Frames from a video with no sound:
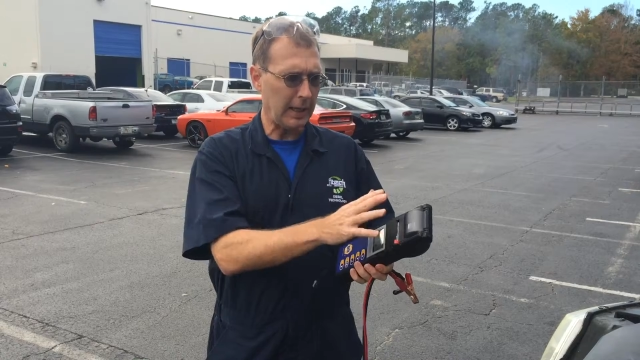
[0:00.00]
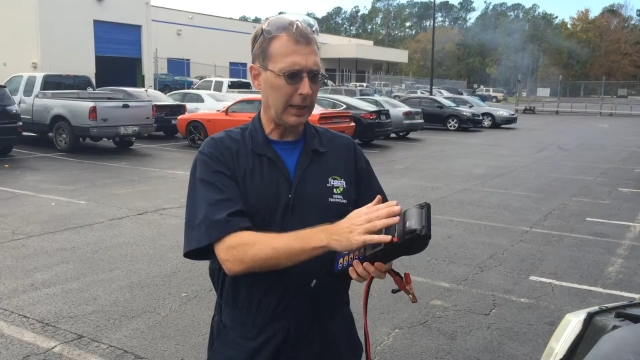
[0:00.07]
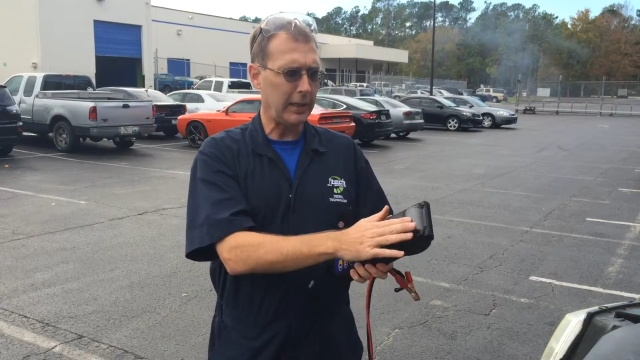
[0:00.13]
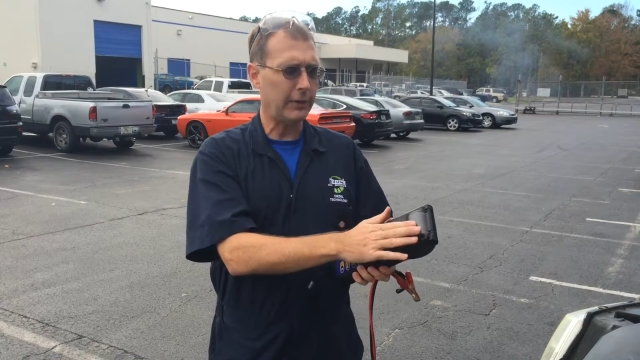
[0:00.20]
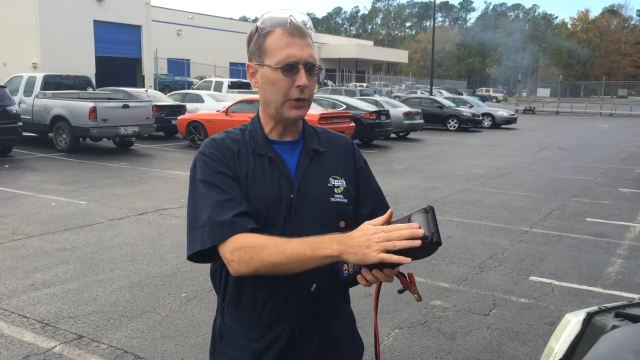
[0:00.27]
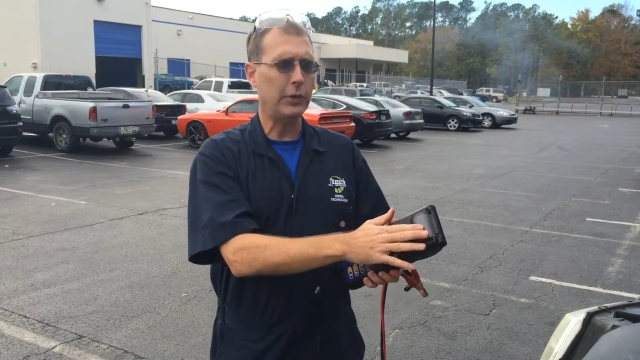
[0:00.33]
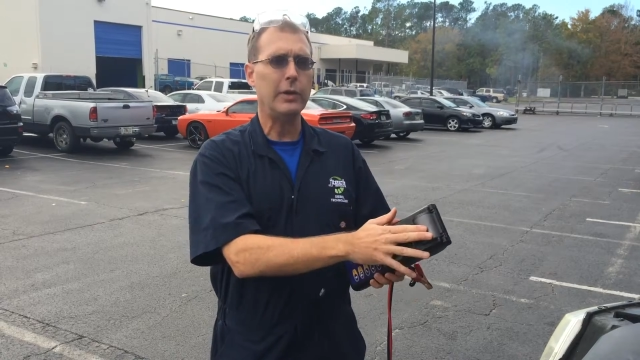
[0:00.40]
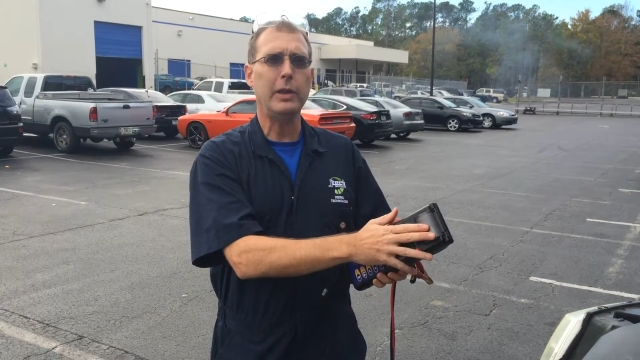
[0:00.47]
it
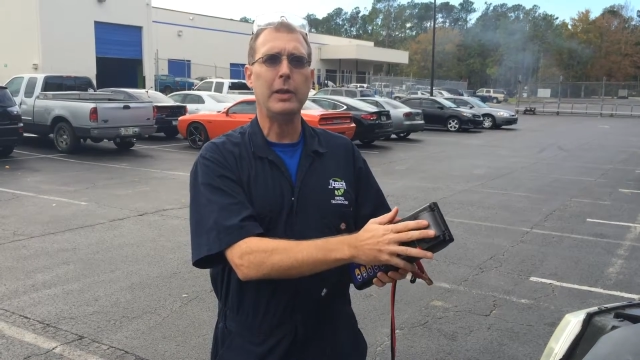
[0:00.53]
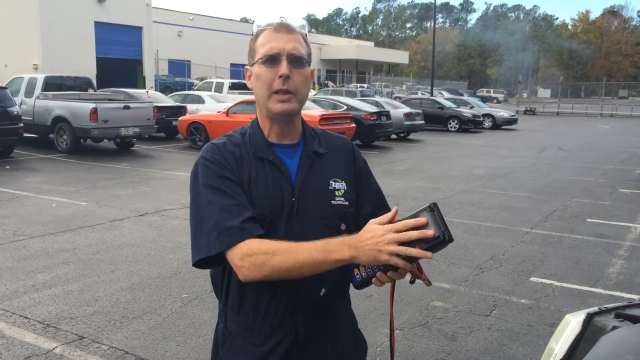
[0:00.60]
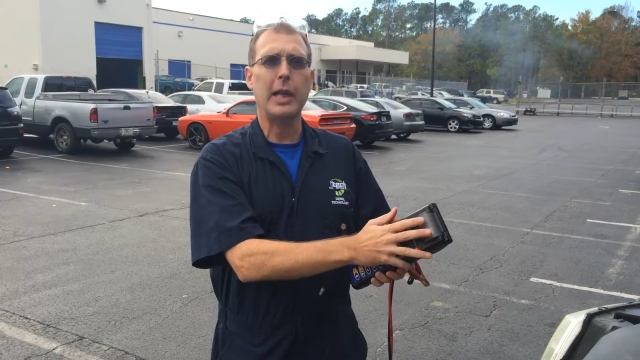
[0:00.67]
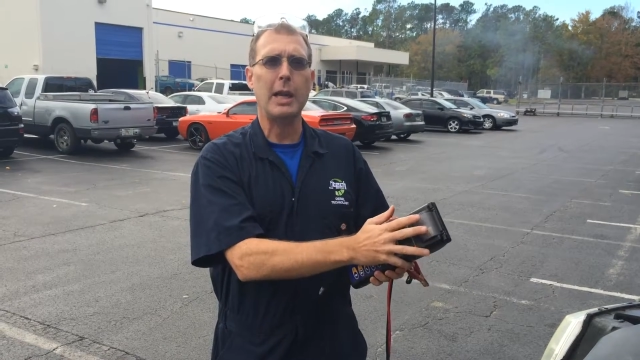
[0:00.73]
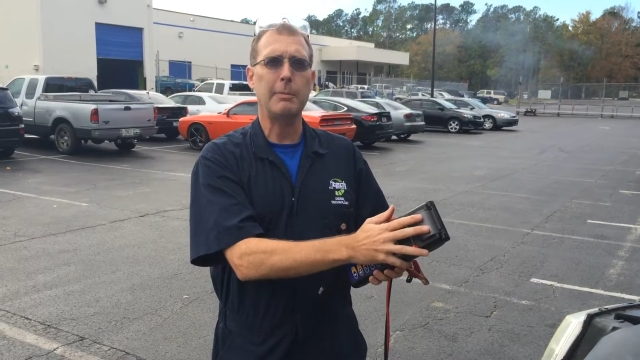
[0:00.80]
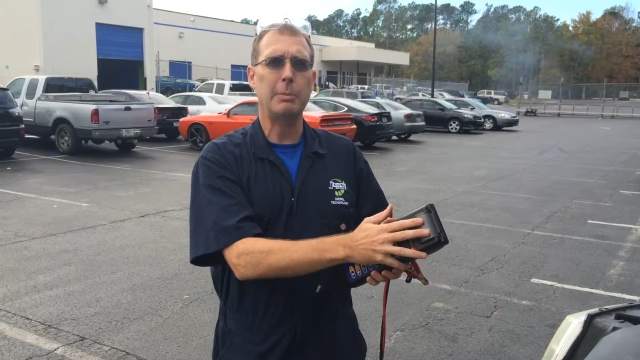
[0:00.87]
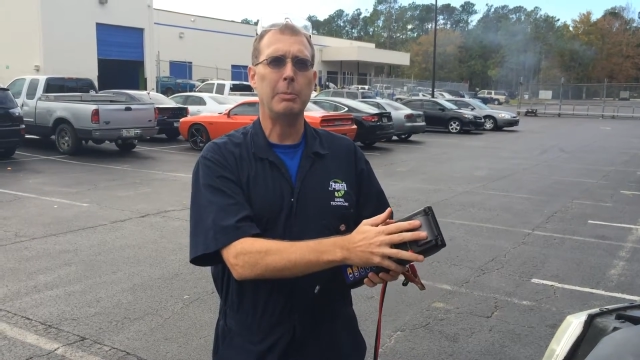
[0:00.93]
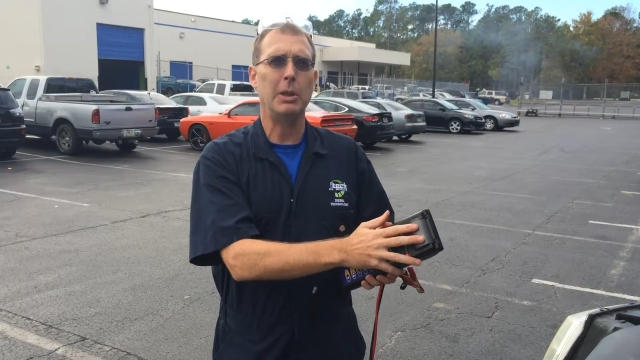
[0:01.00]
gives you the
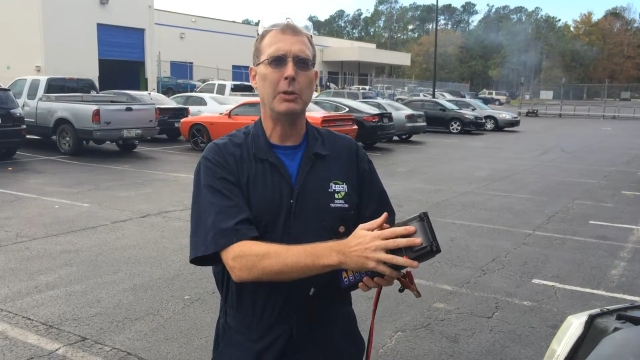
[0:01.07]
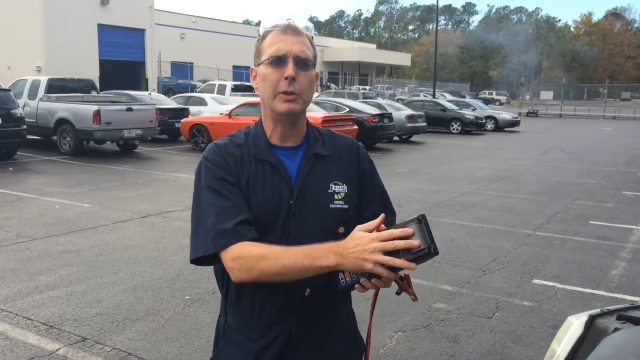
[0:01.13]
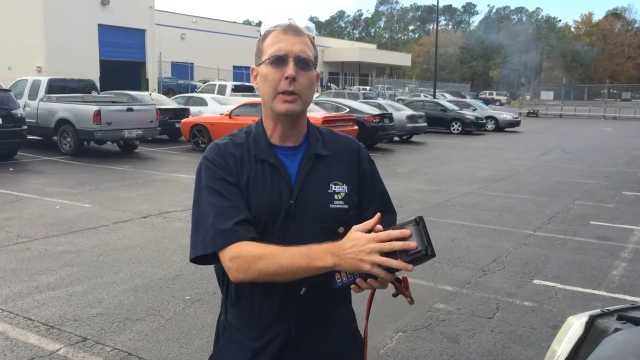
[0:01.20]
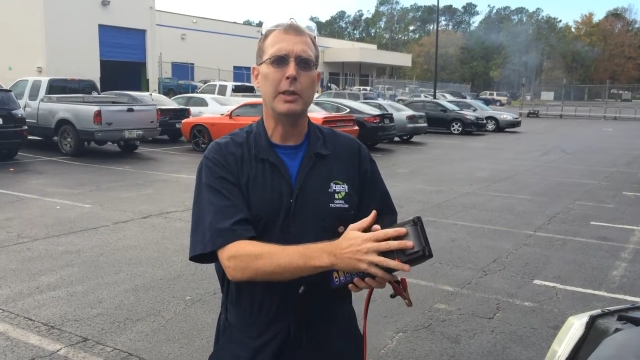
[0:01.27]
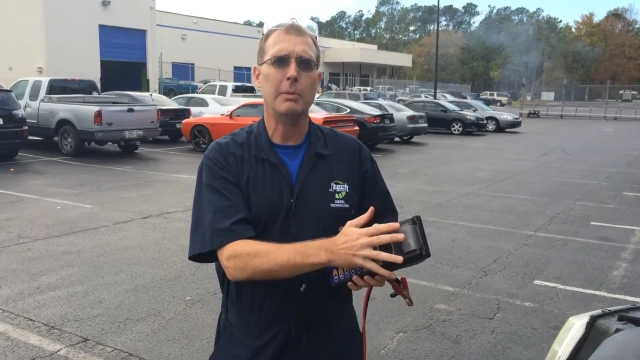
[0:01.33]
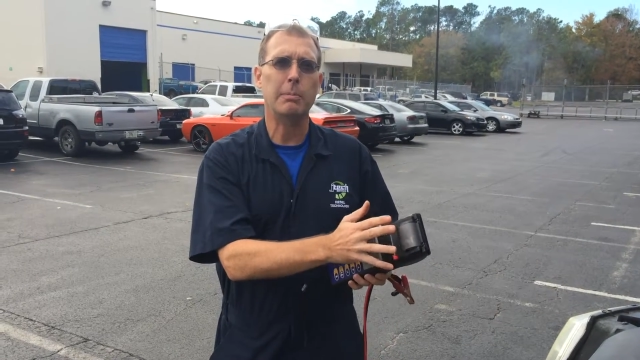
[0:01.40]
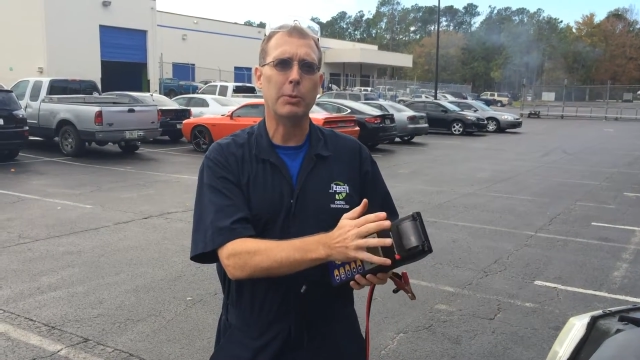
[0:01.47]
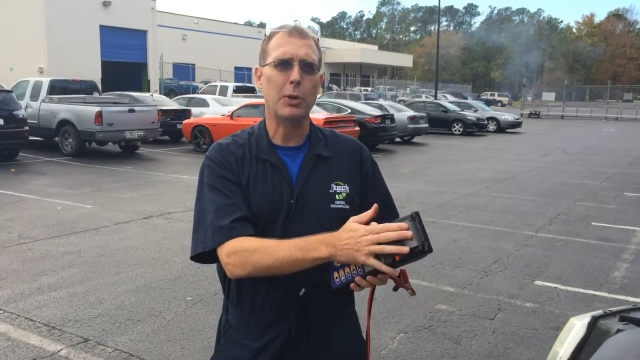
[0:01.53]

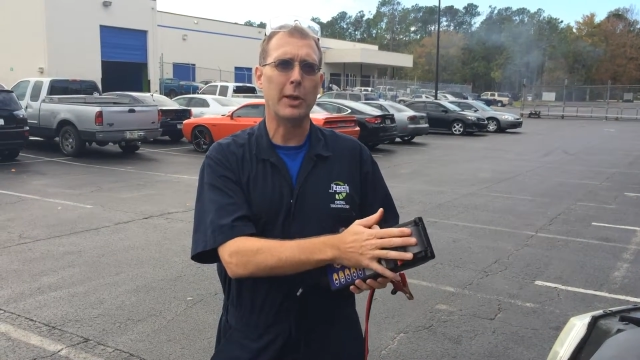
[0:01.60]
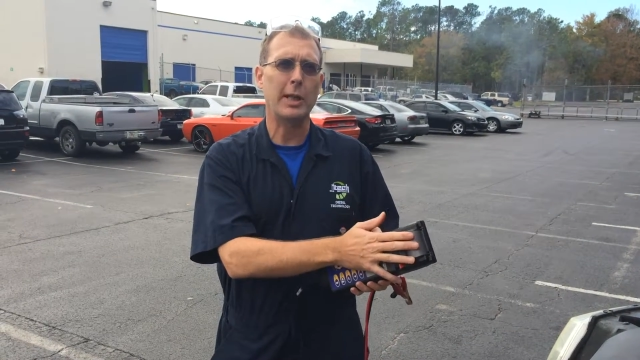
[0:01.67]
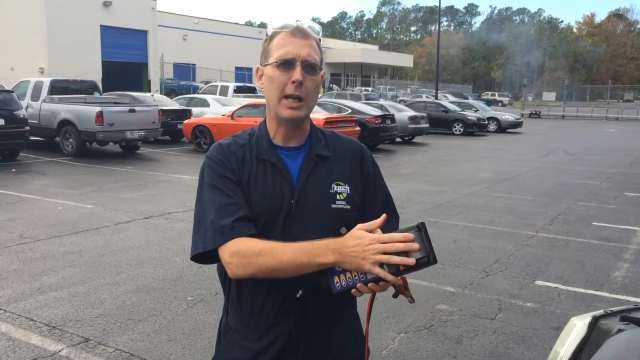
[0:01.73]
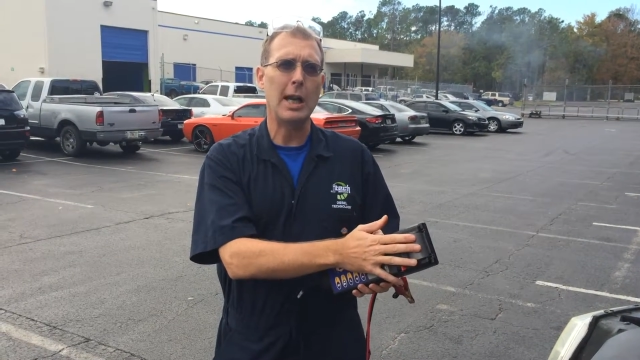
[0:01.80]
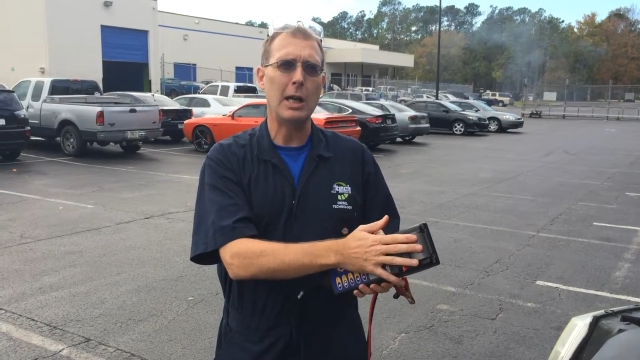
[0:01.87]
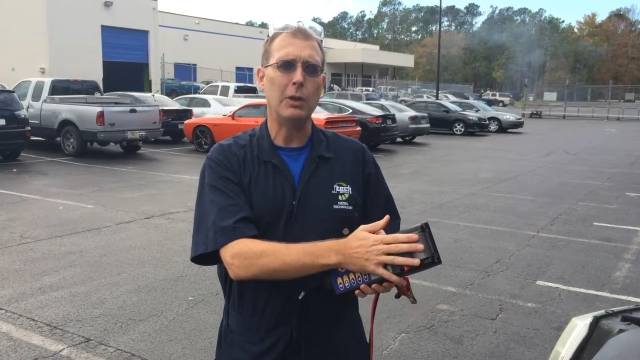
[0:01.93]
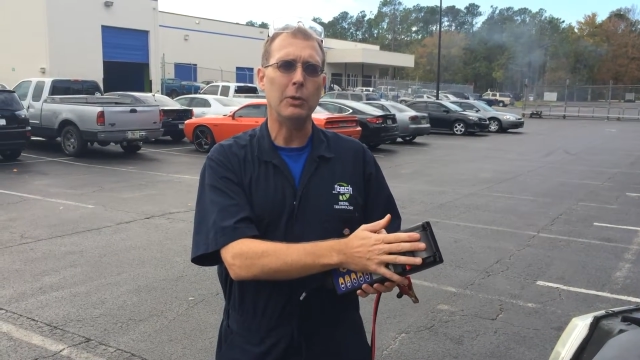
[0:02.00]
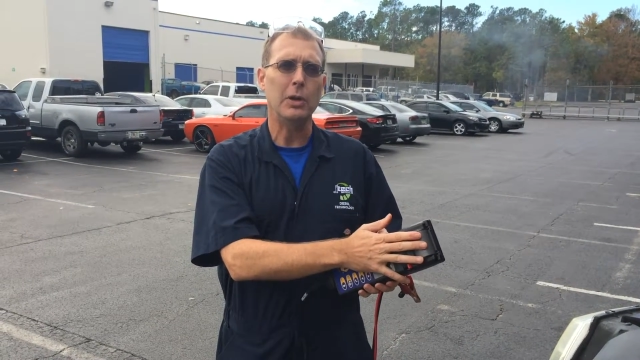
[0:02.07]
capability of printing
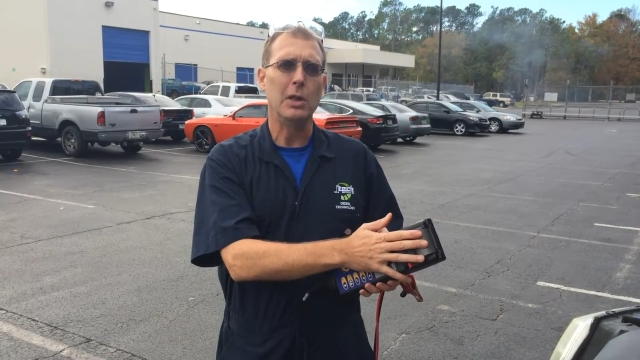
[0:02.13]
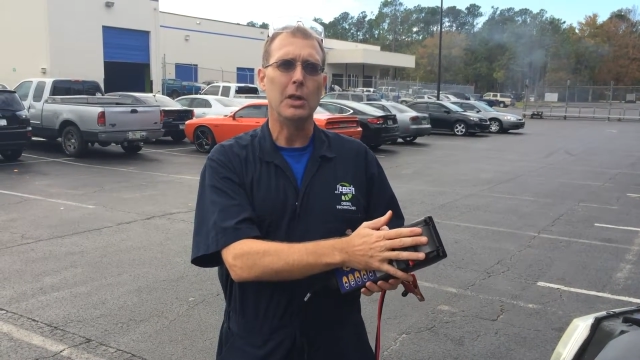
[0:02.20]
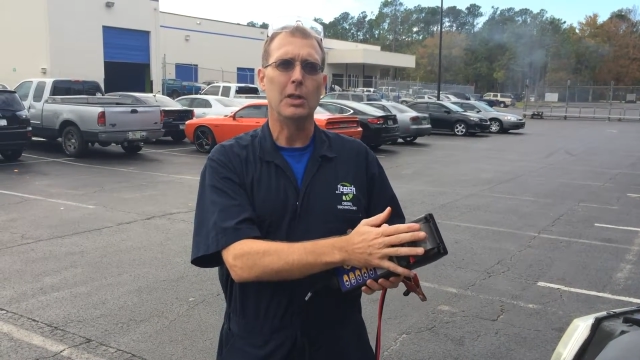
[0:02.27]
out